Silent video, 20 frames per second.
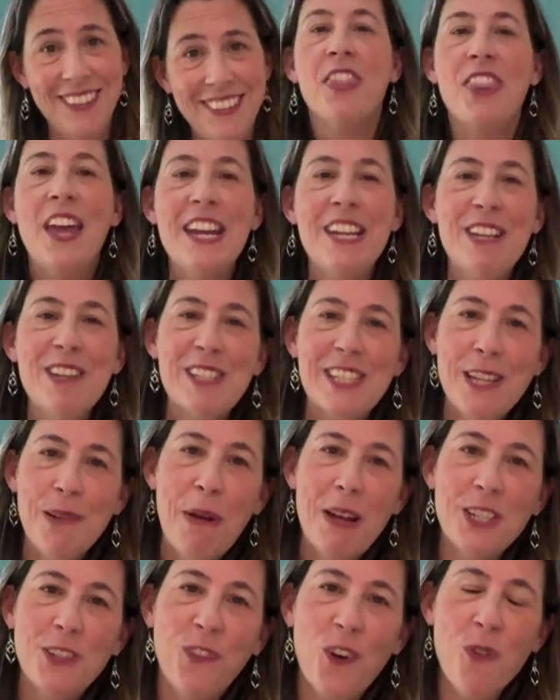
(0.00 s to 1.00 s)
Thank you so
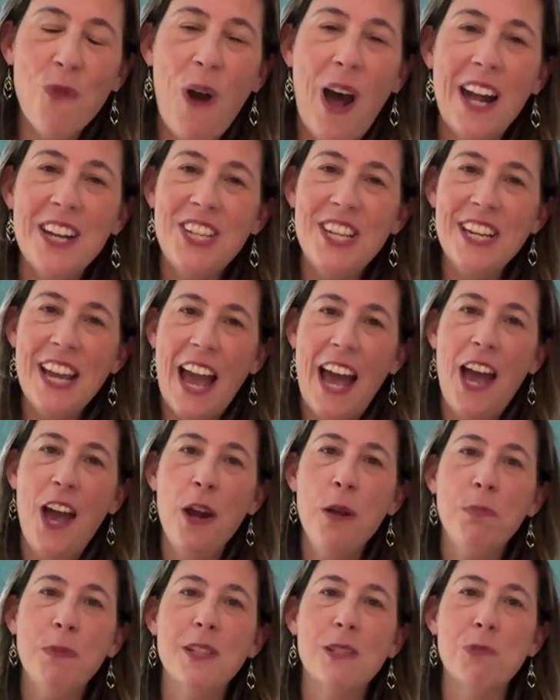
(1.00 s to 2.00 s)
much for watching. I
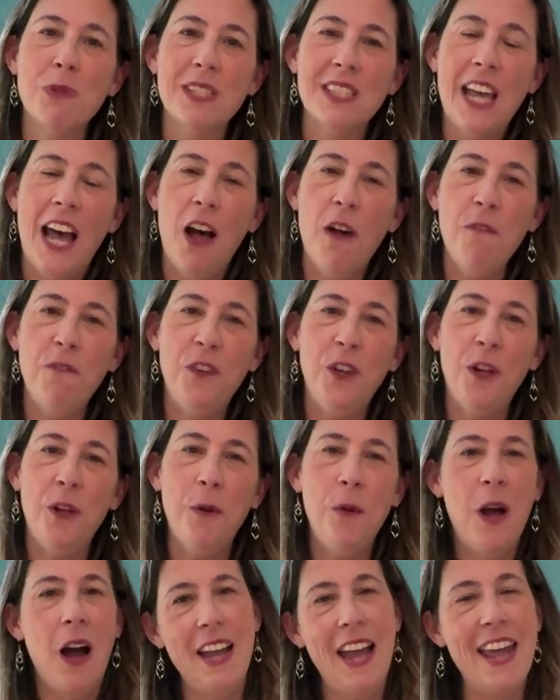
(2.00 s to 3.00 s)
hope this was
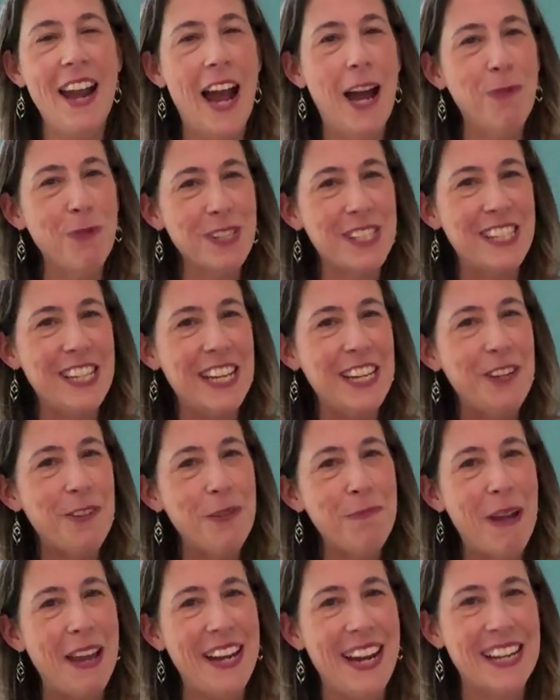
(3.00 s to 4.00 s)
helpful, and I will see you
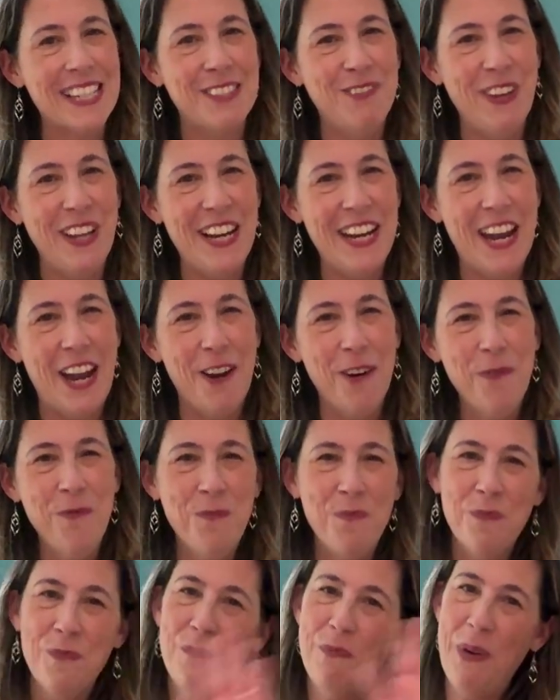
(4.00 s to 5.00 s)
in my next video.
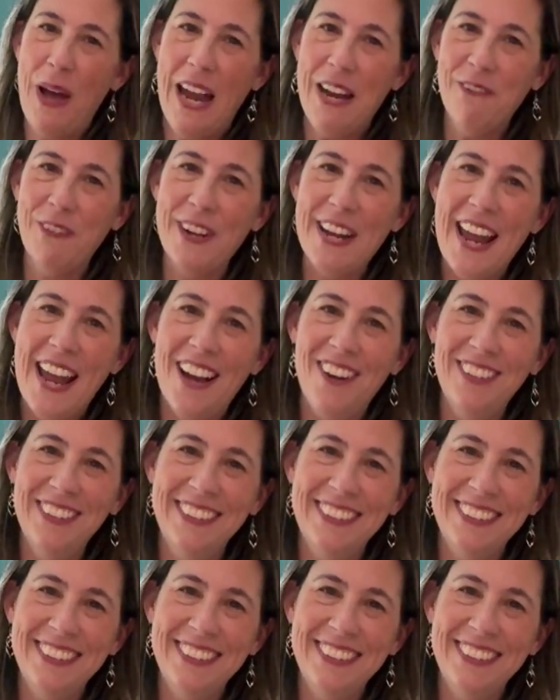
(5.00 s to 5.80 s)
Bye for now.